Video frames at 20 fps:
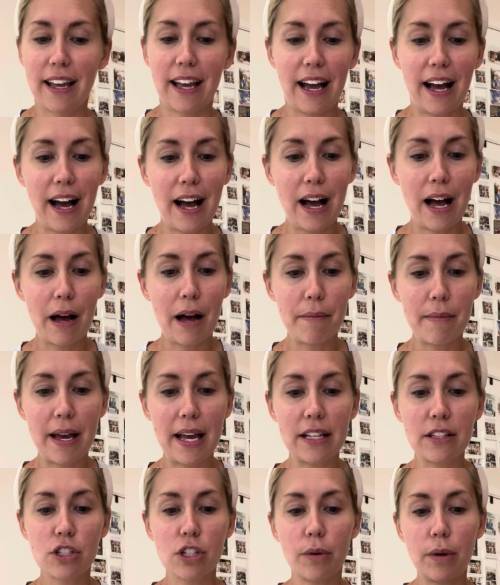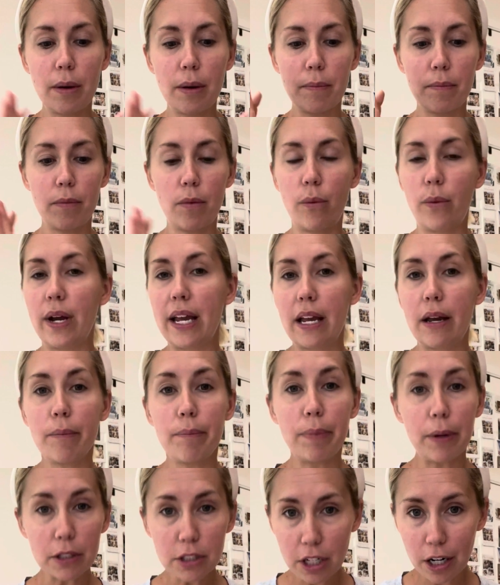And so we
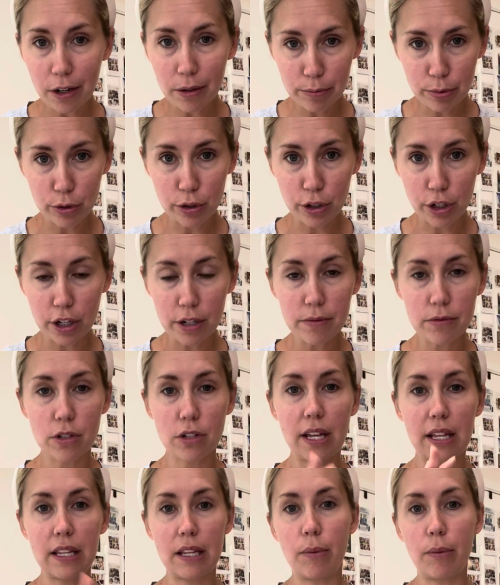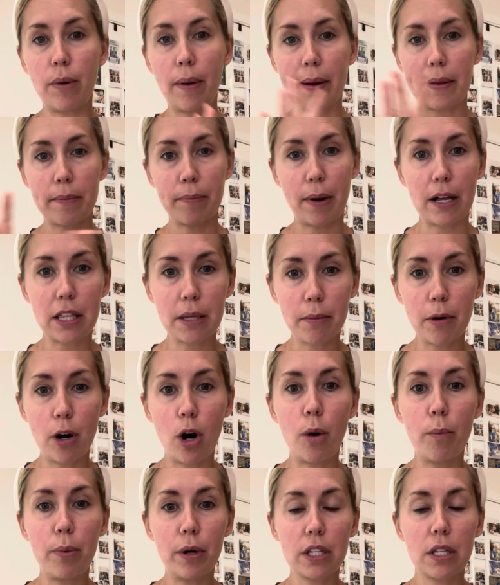built our own brooder. So then we brought them
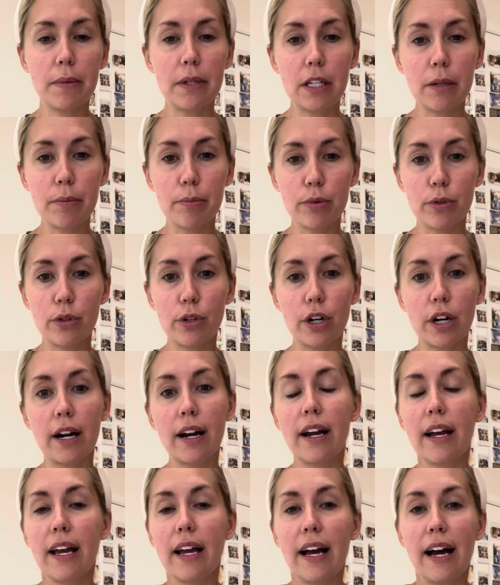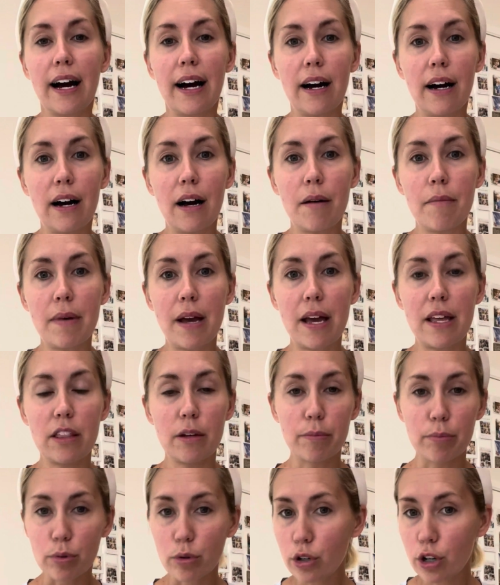home, put them in the brooder. In the
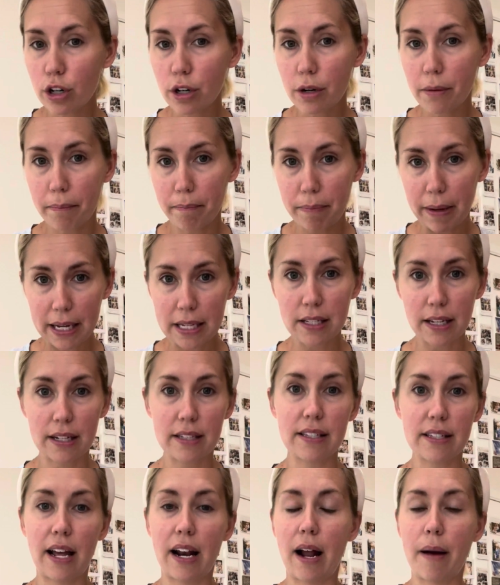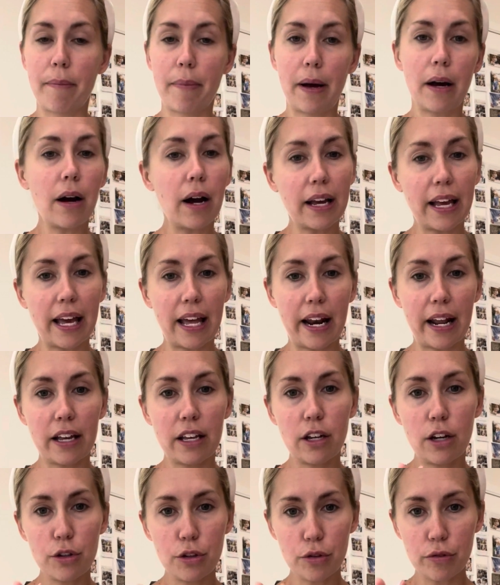brooder basic setup, again, I
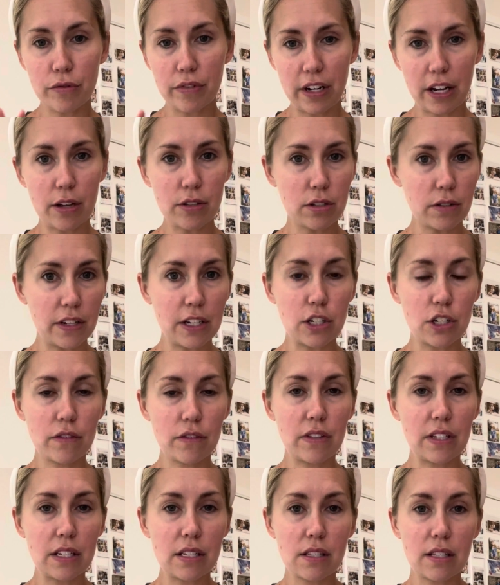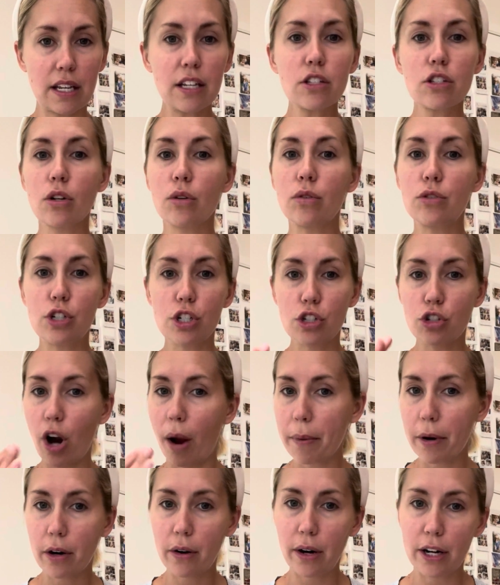could go through videos of each of these things. So just
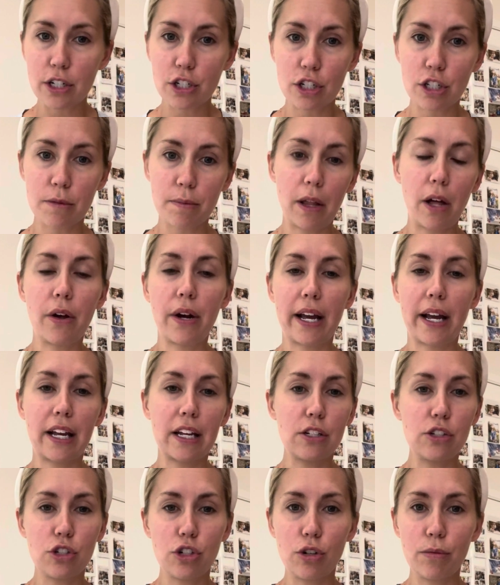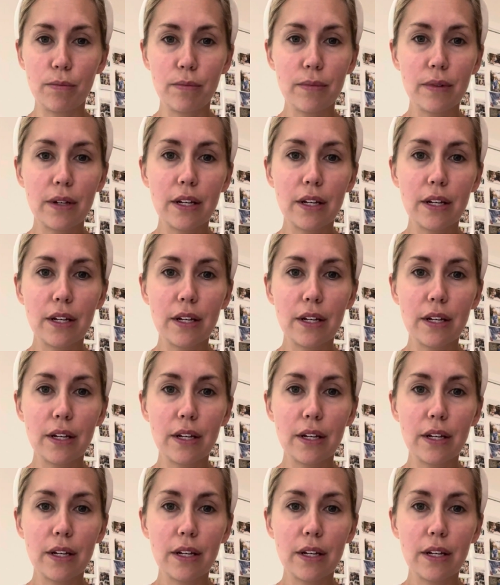drop your questions for me.